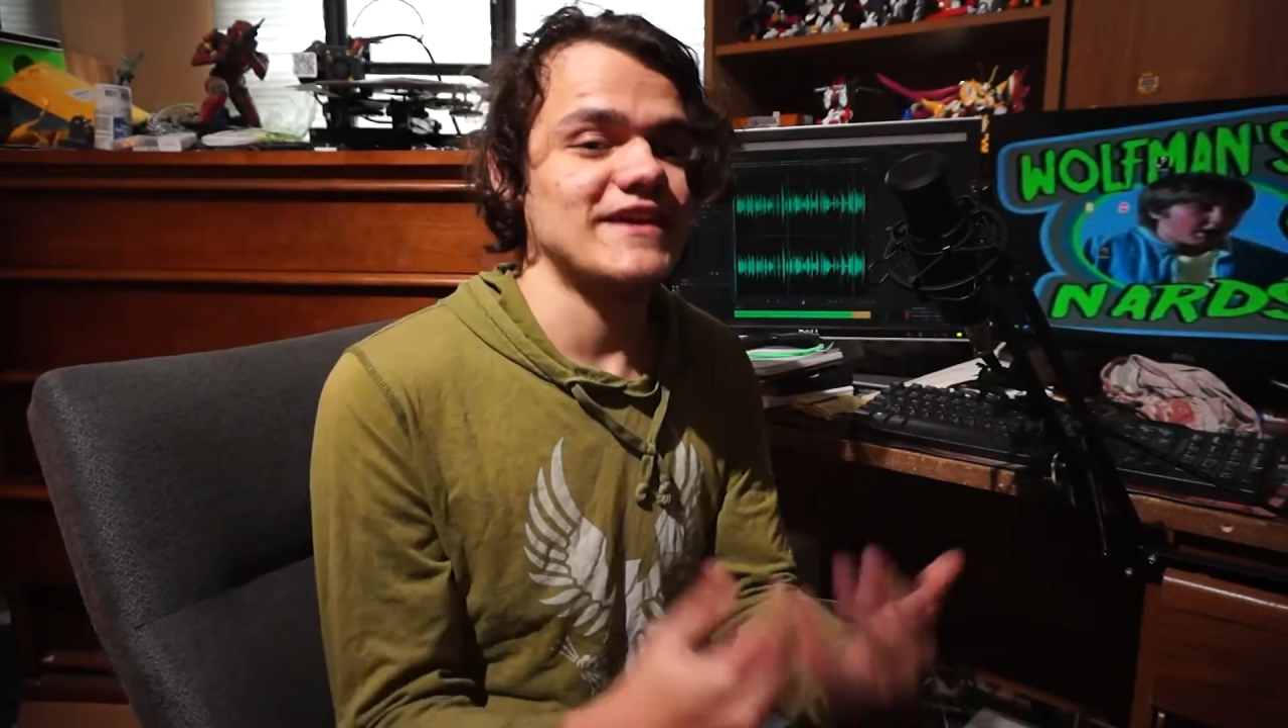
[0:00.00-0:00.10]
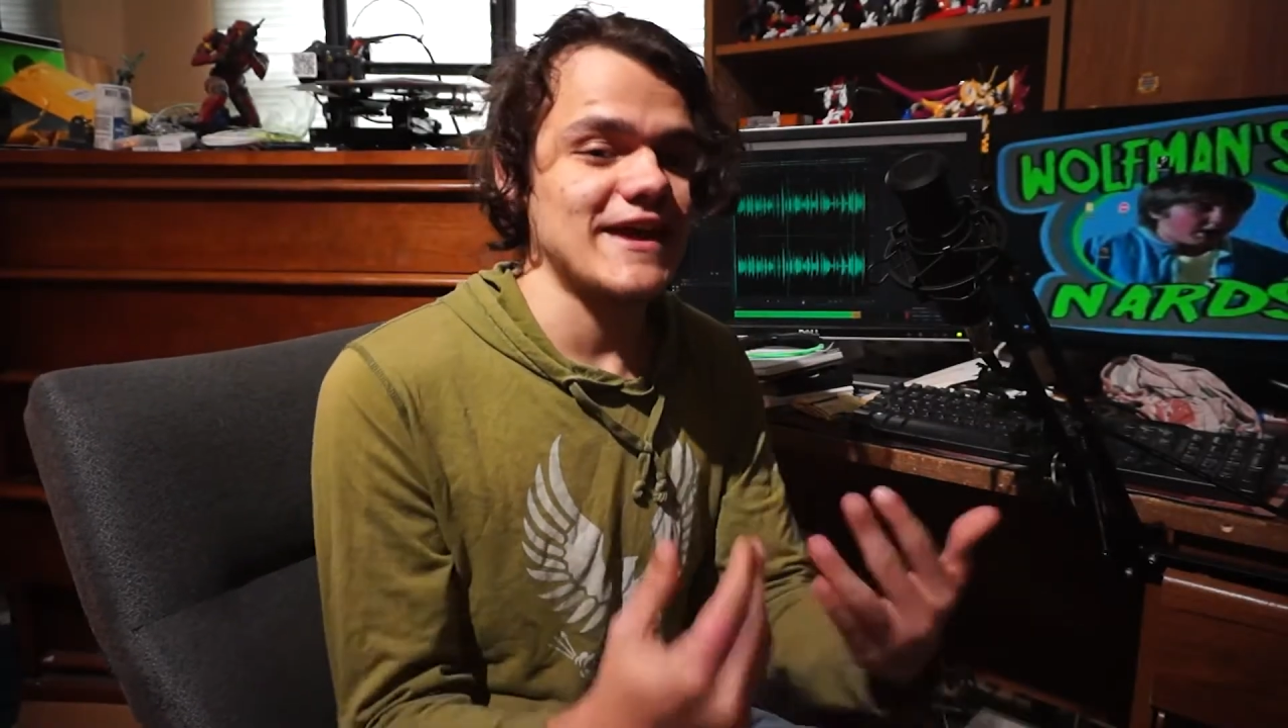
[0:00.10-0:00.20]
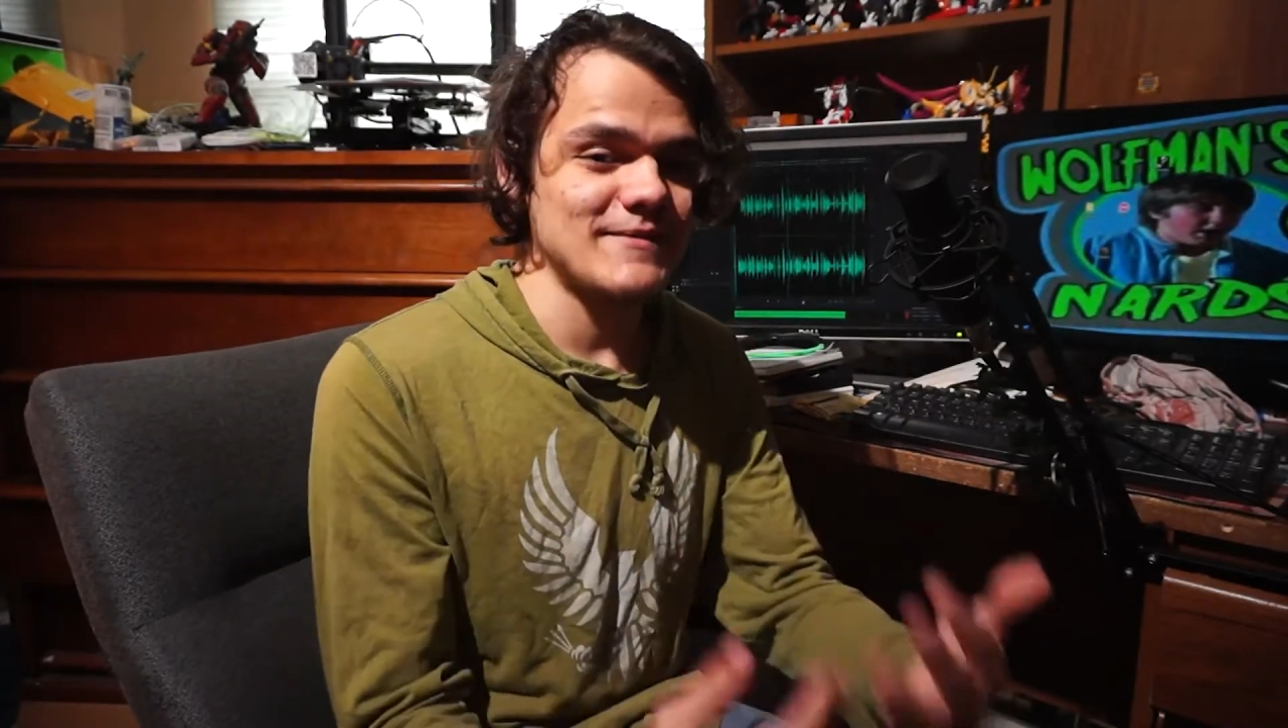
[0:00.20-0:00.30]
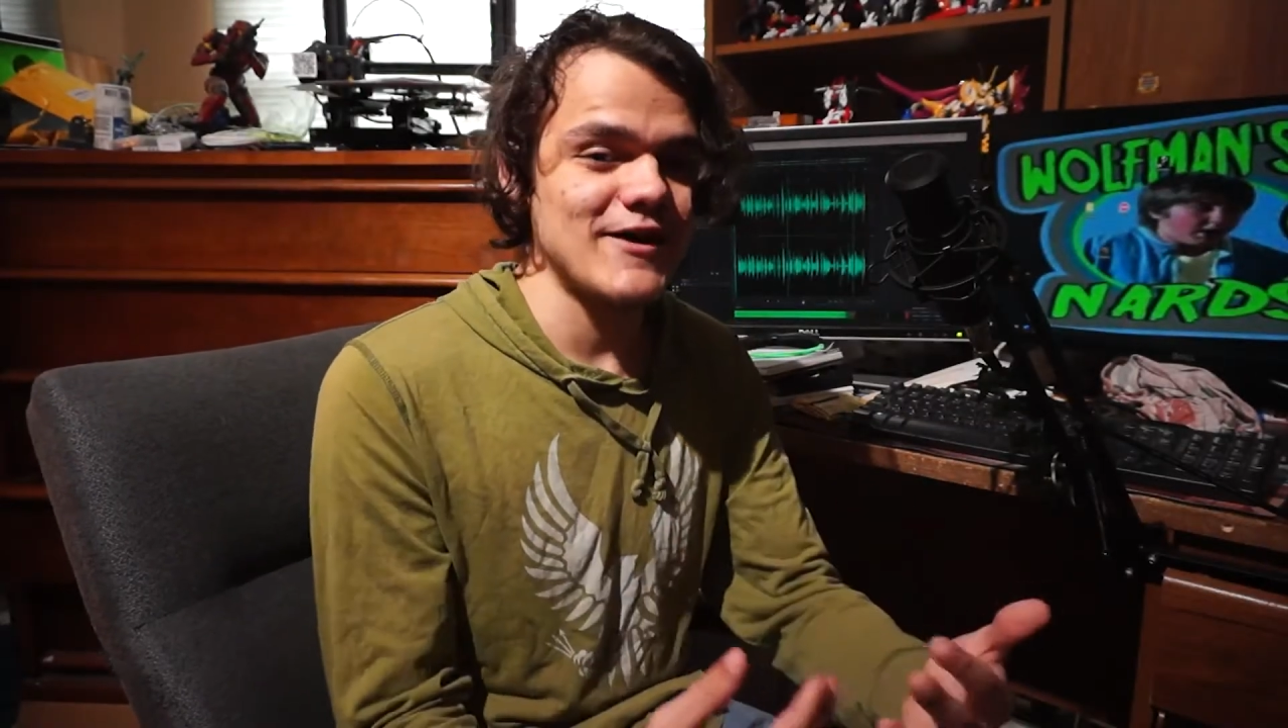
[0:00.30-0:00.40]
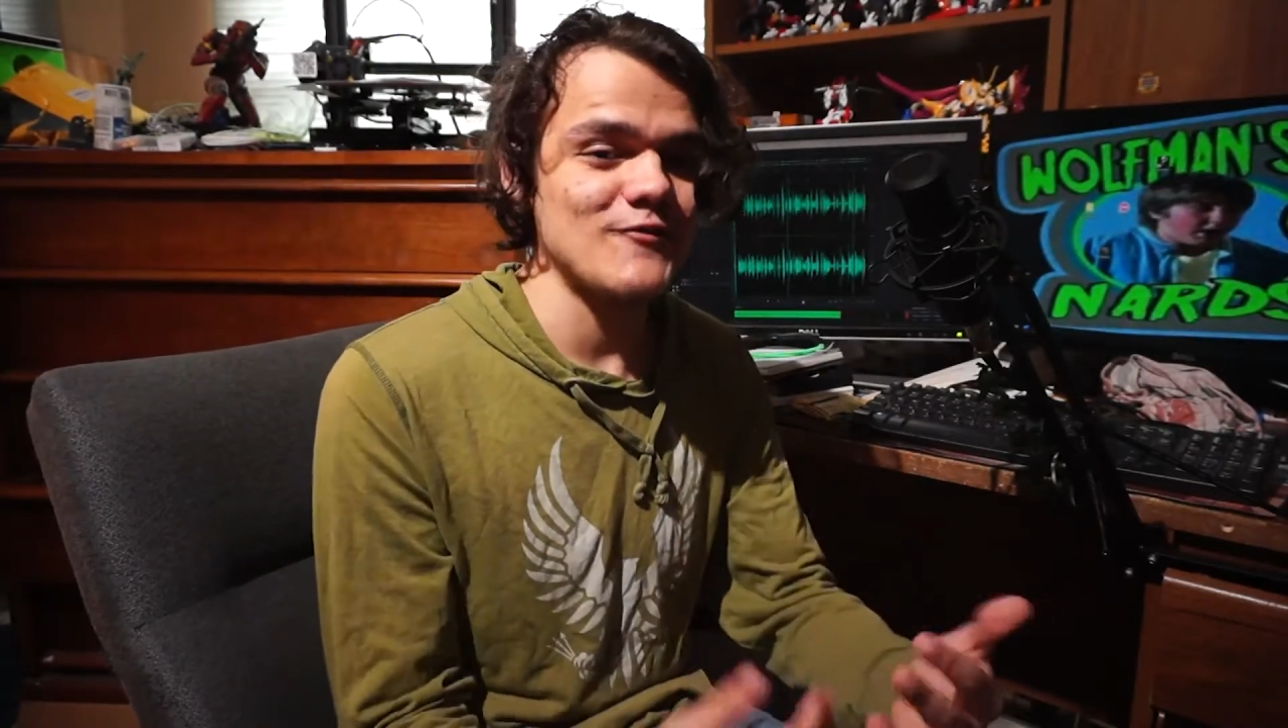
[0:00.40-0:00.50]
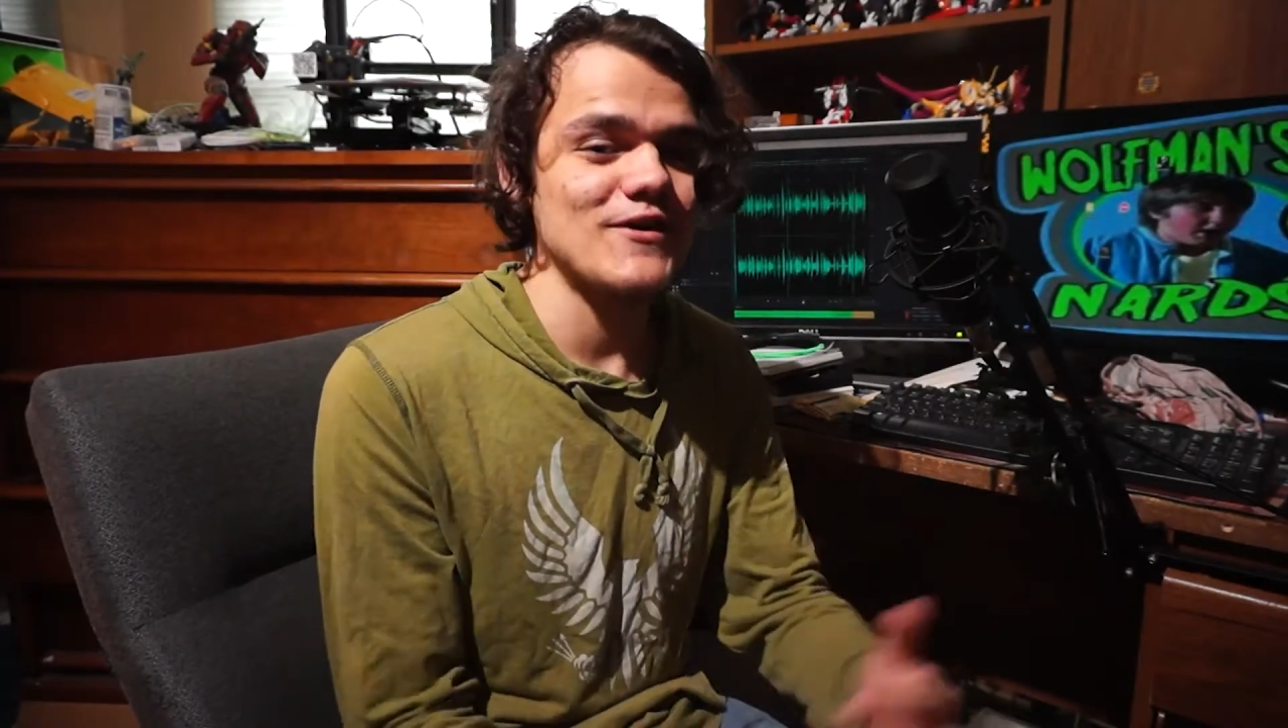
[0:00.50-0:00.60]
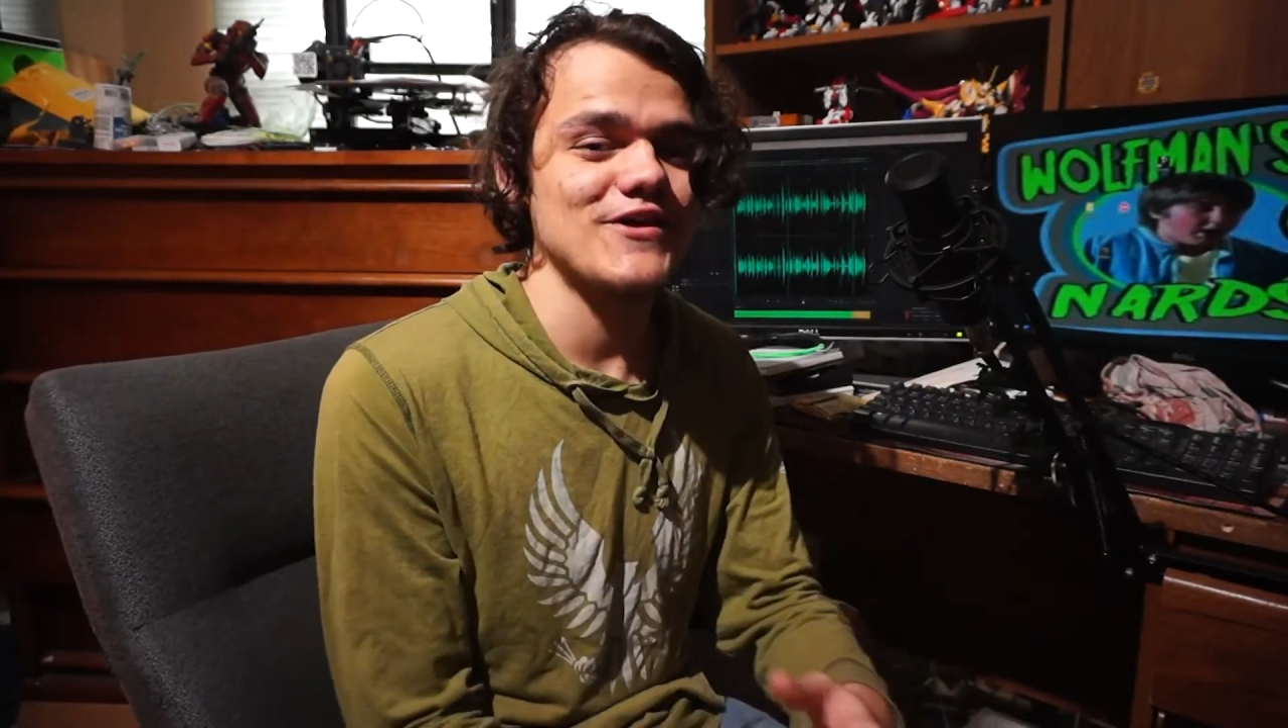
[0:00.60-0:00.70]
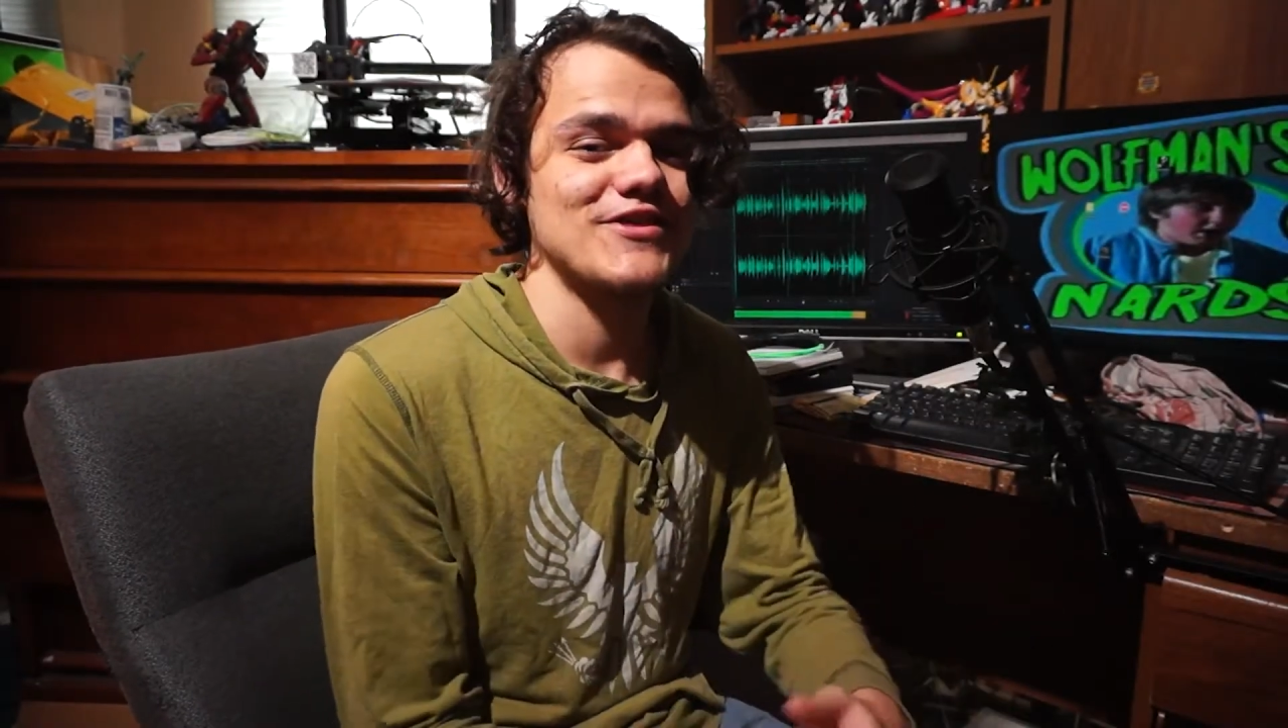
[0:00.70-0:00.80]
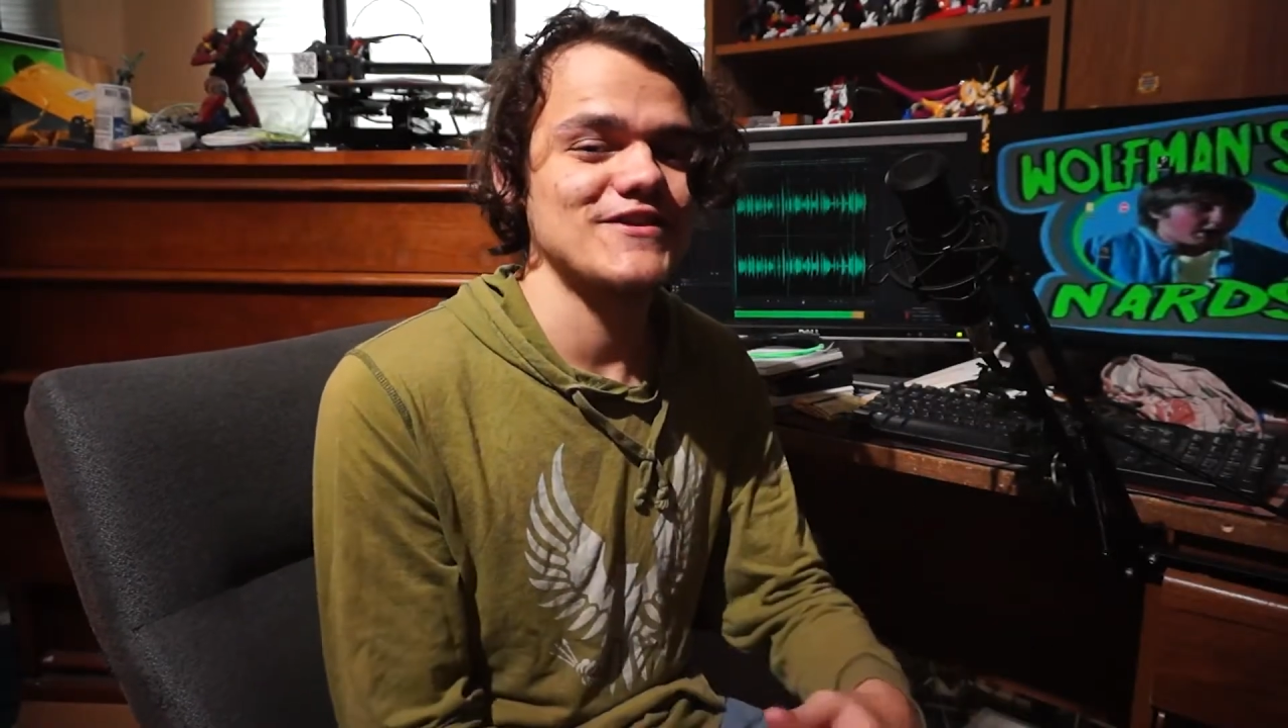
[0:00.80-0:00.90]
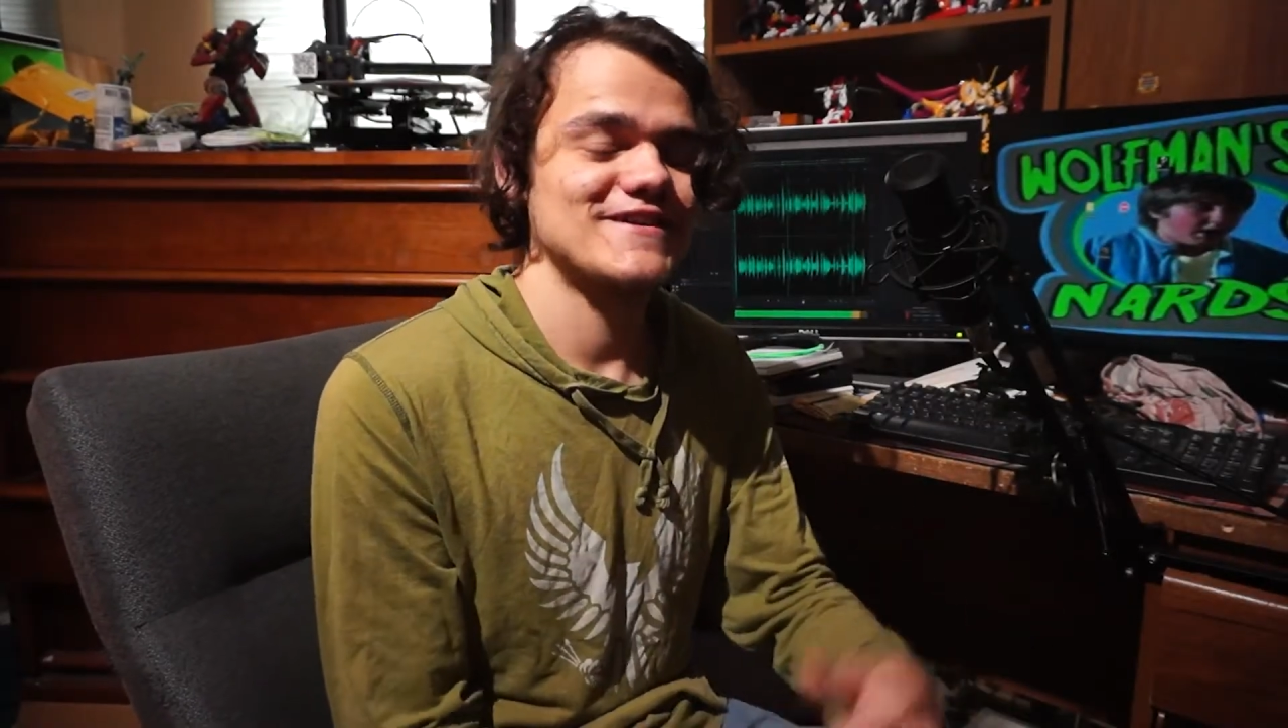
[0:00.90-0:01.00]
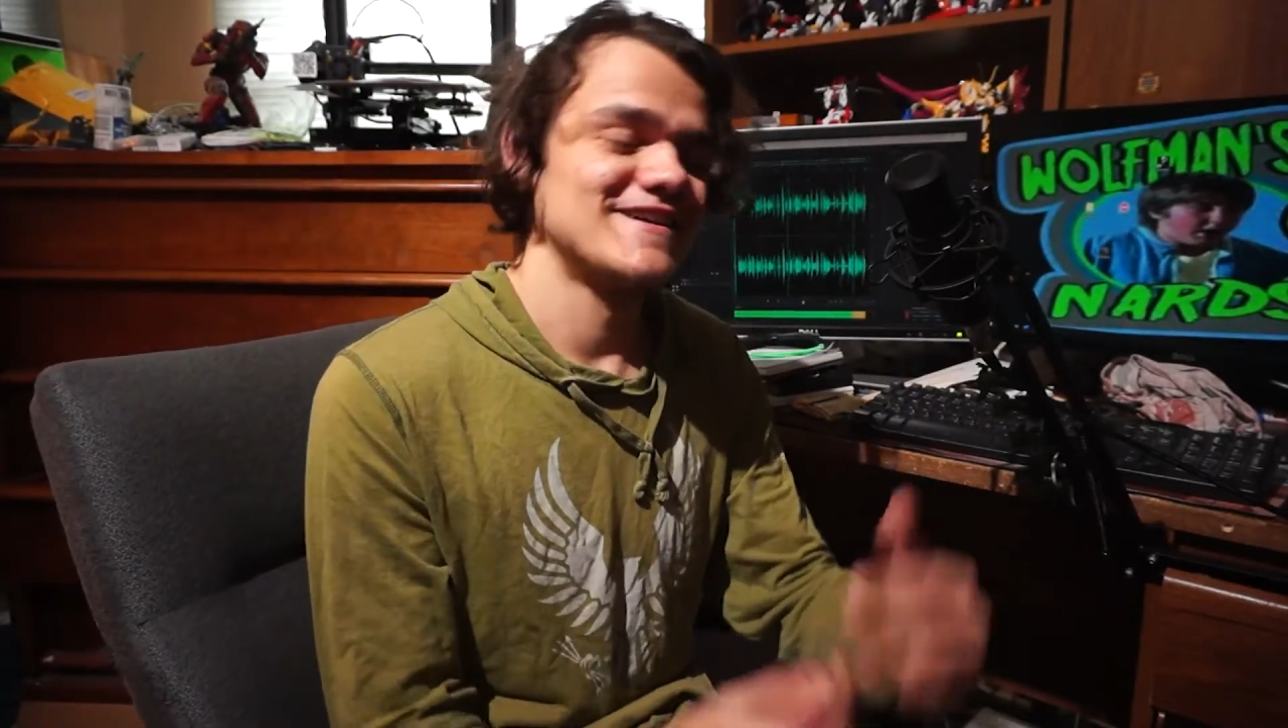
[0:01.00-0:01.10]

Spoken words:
came out with